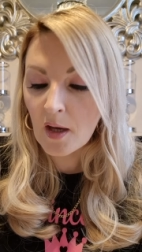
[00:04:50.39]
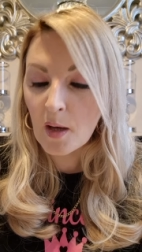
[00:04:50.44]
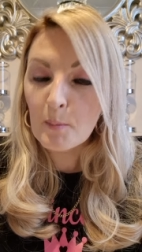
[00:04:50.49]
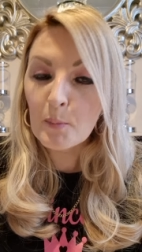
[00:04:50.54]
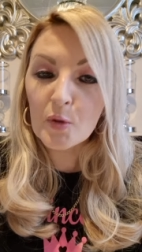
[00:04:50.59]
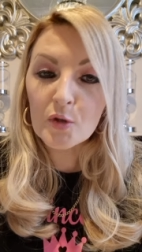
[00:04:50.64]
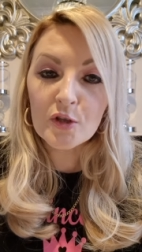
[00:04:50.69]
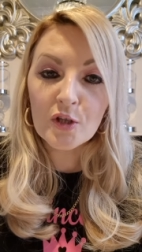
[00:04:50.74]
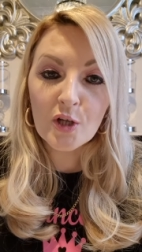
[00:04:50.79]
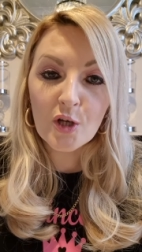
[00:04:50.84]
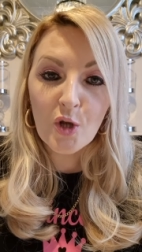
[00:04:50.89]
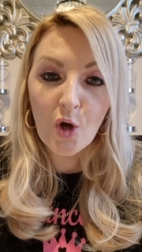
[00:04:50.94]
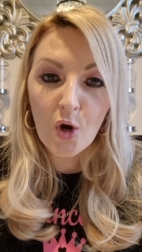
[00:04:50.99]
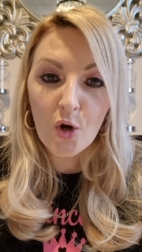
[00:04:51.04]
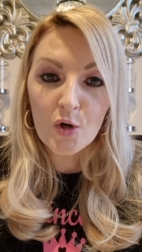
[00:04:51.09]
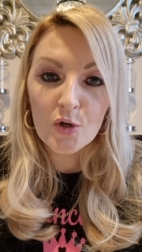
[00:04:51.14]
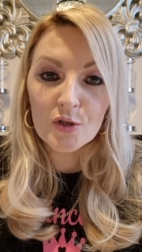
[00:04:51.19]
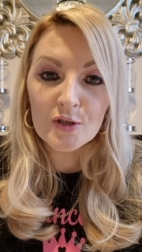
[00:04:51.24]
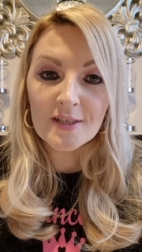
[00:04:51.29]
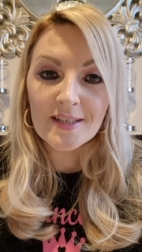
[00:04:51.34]
But the
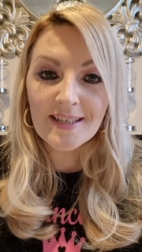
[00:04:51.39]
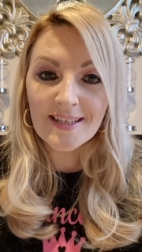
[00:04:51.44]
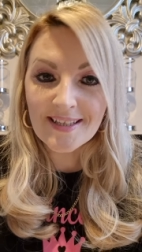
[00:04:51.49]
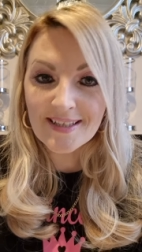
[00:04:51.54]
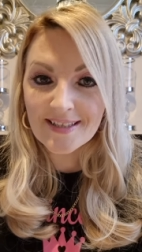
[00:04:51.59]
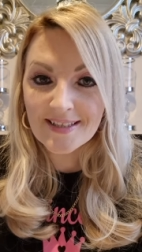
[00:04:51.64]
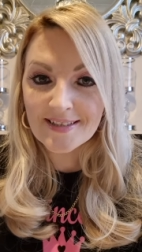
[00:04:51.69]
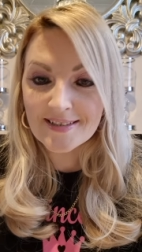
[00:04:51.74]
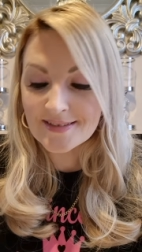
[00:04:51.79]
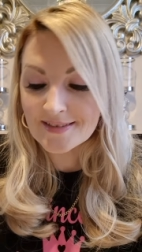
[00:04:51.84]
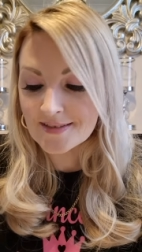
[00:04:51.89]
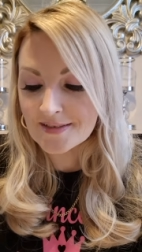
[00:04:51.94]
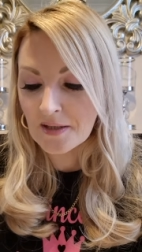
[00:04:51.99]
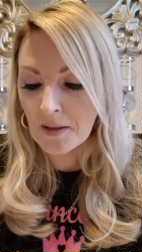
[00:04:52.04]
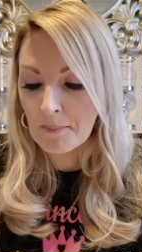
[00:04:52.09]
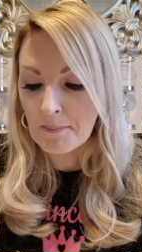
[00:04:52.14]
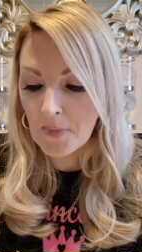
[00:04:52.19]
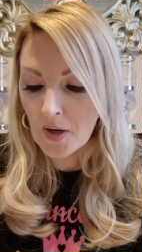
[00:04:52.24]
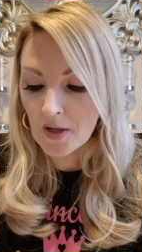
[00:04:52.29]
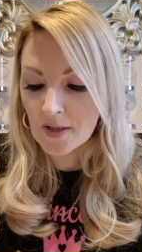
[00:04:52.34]
Lord is
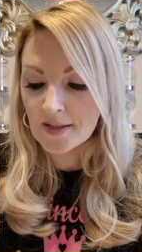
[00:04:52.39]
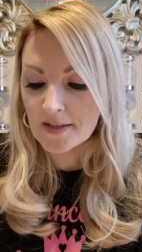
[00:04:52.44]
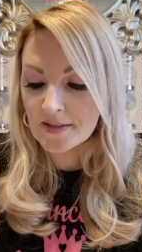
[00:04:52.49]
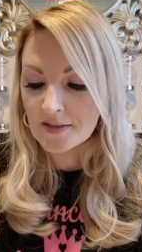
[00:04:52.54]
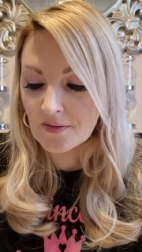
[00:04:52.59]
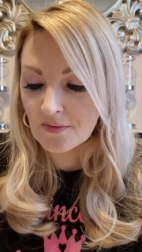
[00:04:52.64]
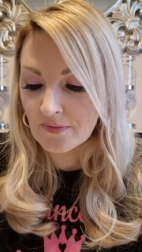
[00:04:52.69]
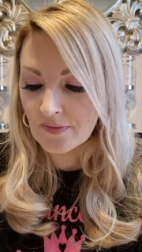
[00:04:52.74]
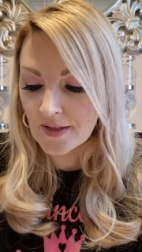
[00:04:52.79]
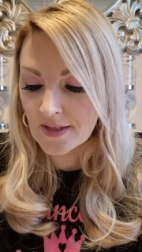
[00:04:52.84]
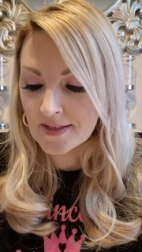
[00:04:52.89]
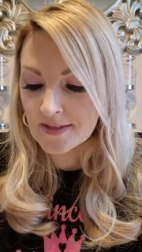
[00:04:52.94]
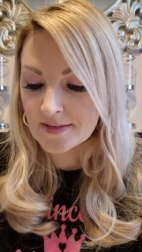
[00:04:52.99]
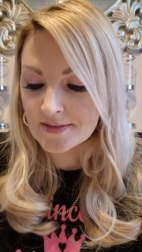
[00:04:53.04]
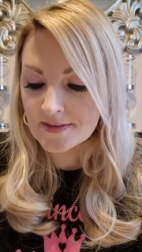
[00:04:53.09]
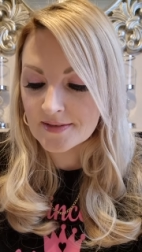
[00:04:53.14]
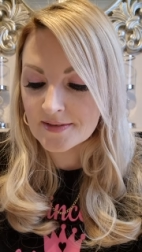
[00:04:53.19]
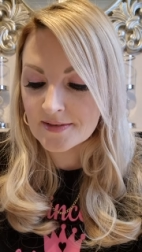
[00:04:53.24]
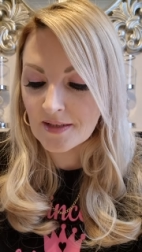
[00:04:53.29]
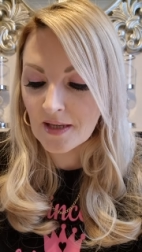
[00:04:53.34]
my
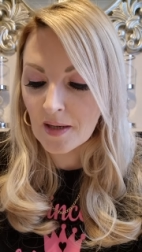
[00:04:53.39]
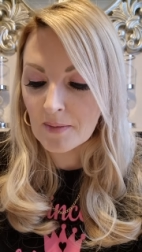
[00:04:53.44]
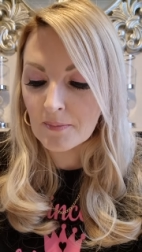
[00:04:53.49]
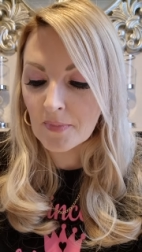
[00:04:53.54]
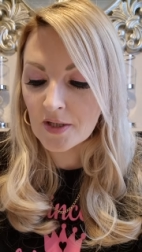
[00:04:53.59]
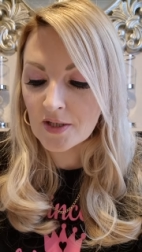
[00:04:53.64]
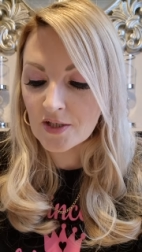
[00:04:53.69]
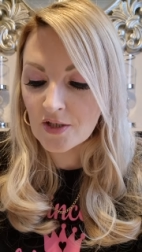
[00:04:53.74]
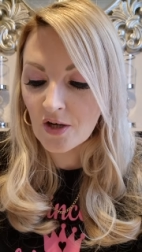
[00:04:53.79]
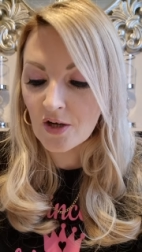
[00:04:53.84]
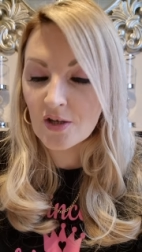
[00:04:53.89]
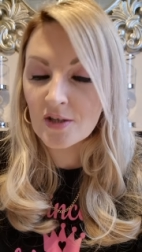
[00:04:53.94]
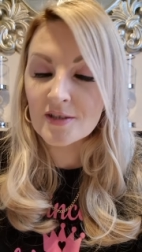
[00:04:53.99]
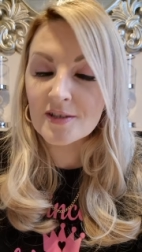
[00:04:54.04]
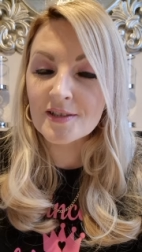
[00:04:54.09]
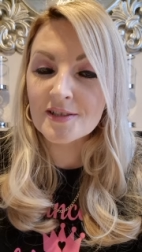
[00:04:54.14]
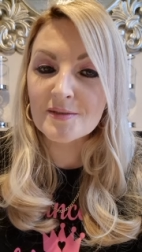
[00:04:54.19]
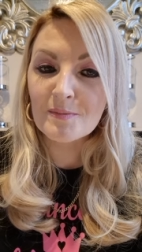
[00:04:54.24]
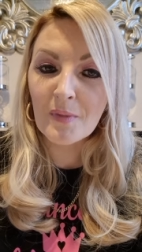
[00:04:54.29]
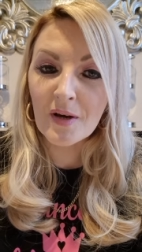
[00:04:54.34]
defence, and my God
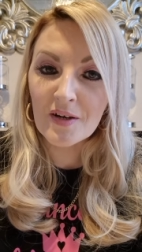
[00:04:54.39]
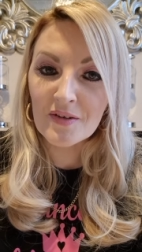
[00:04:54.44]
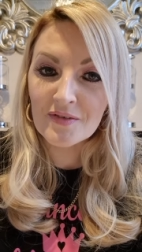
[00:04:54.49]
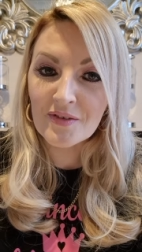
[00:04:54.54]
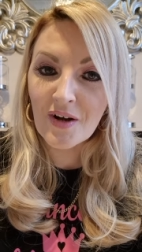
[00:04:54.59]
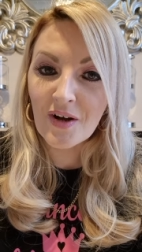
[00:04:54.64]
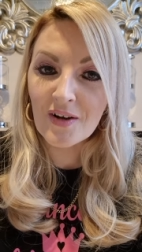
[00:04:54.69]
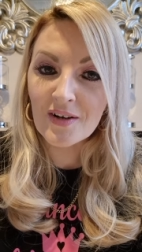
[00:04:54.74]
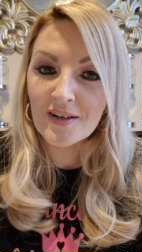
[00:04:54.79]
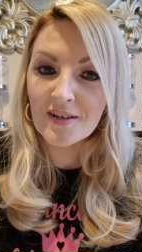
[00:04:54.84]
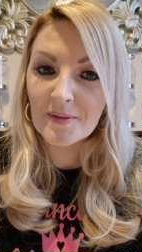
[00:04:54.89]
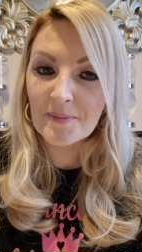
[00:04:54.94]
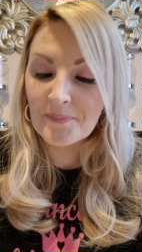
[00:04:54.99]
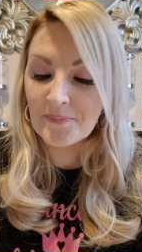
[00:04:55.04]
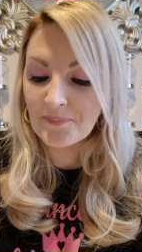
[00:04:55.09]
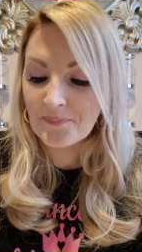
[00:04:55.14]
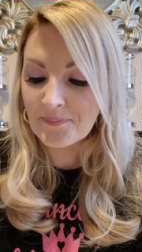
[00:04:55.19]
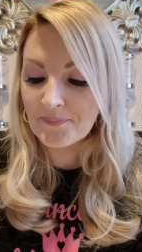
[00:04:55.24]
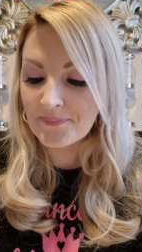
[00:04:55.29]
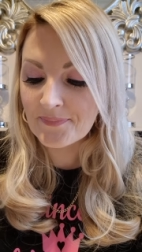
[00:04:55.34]
is my rock
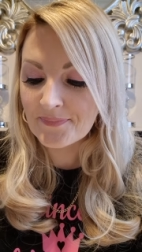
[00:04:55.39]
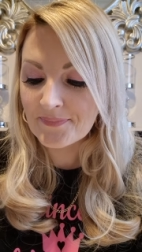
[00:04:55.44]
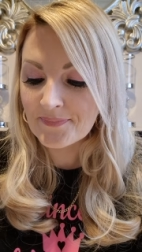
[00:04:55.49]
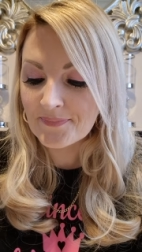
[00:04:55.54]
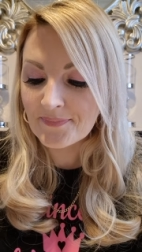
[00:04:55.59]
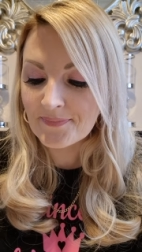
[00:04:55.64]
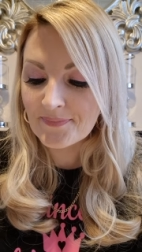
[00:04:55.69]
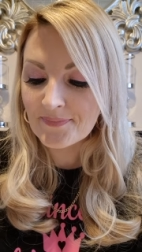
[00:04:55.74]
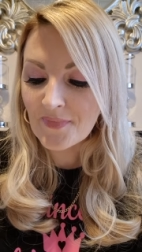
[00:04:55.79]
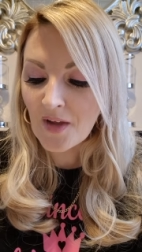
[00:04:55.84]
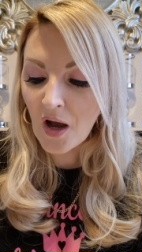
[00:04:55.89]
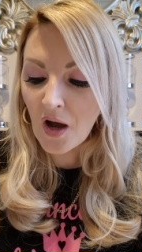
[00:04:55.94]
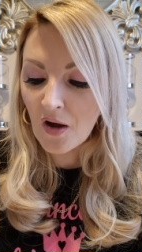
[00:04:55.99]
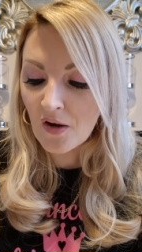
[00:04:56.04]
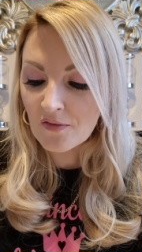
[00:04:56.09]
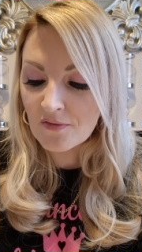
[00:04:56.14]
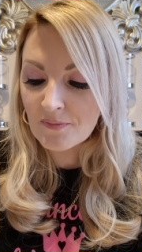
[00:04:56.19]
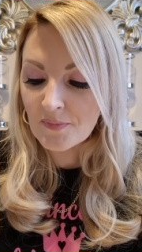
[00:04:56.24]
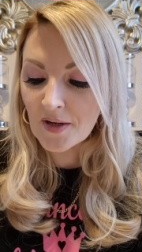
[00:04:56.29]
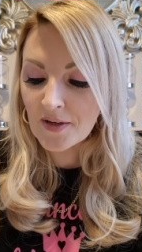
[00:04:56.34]

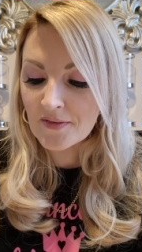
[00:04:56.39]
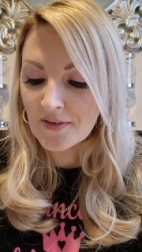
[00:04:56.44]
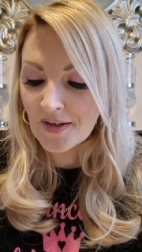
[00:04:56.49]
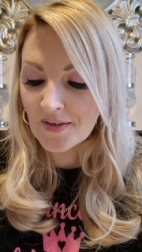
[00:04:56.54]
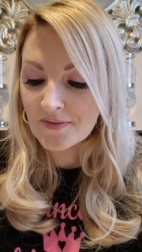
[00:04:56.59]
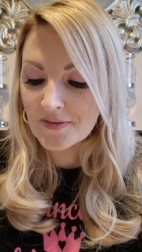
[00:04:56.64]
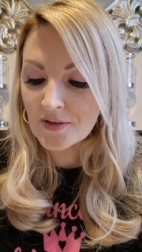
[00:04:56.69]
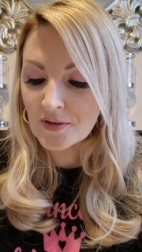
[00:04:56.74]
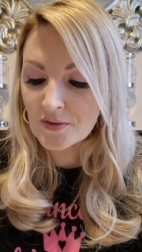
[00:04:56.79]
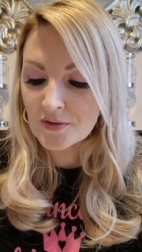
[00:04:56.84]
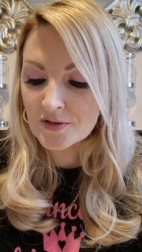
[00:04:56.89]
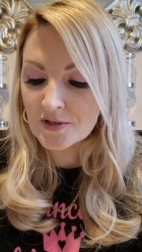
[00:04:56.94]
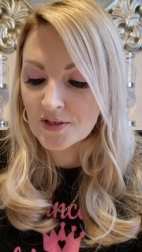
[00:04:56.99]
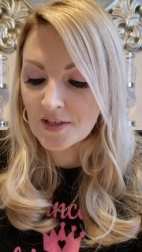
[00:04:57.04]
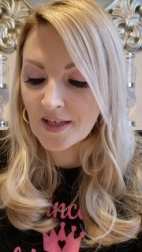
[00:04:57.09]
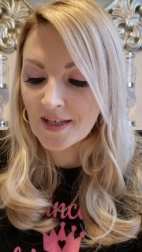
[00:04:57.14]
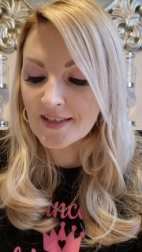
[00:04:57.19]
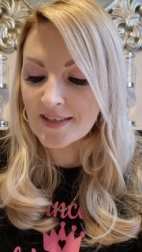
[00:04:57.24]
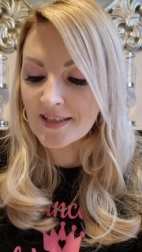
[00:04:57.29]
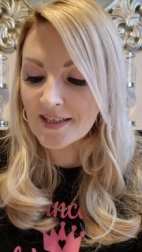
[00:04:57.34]
of my refuge,
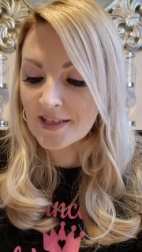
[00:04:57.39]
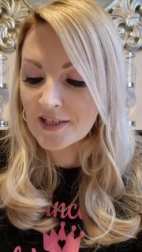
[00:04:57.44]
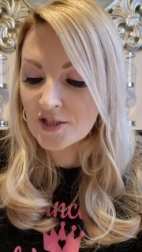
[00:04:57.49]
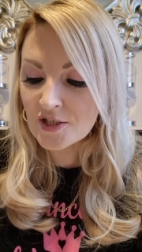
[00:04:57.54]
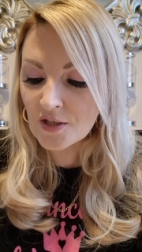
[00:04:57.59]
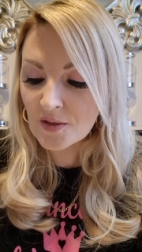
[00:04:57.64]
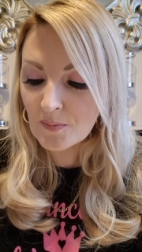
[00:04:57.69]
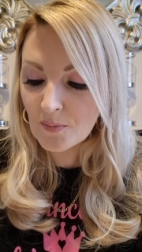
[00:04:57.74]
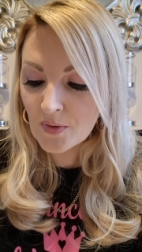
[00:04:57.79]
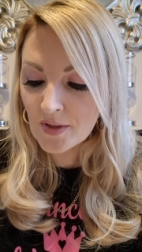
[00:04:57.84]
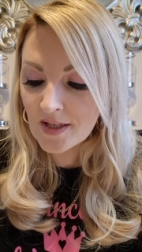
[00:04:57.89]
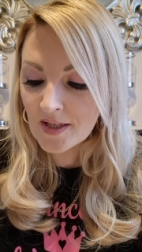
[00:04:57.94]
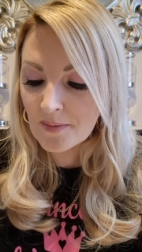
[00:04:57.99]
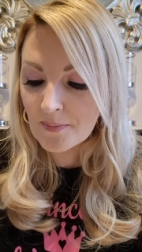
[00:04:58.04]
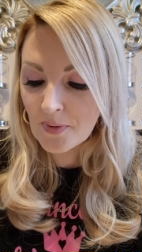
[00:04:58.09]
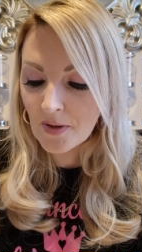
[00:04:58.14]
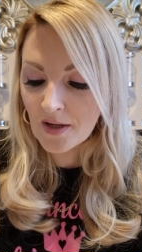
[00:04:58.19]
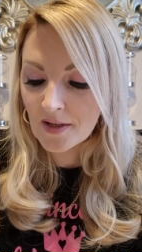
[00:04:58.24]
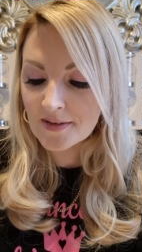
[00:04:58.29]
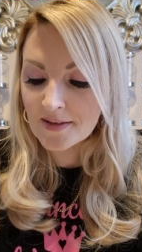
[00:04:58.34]
and he shall bring
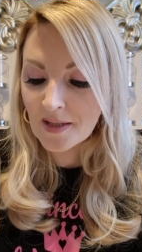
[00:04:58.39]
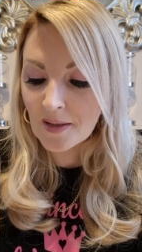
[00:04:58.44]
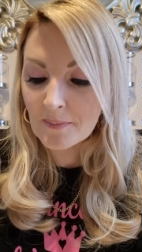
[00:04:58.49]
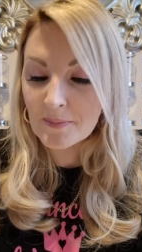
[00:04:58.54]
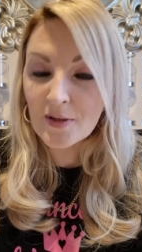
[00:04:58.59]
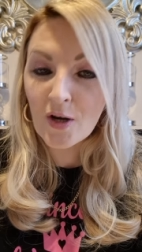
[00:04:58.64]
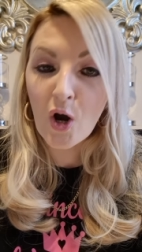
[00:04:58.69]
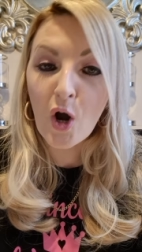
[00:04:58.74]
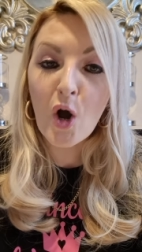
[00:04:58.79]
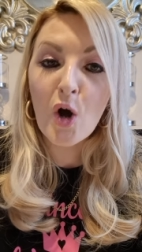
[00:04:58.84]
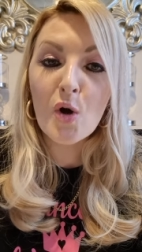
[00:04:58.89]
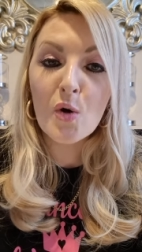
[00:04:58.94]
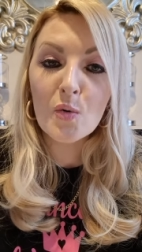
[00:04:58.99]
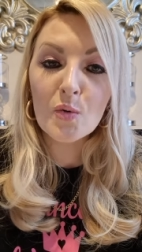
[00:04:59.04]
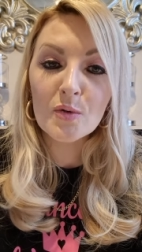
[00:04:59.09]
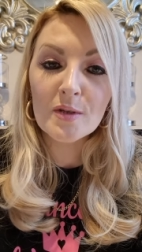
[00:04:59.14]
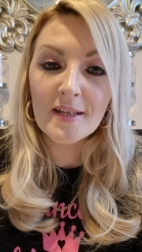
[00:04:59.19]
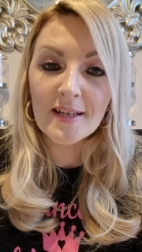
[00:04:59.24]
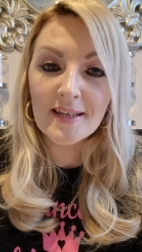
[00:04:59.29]
upon them their own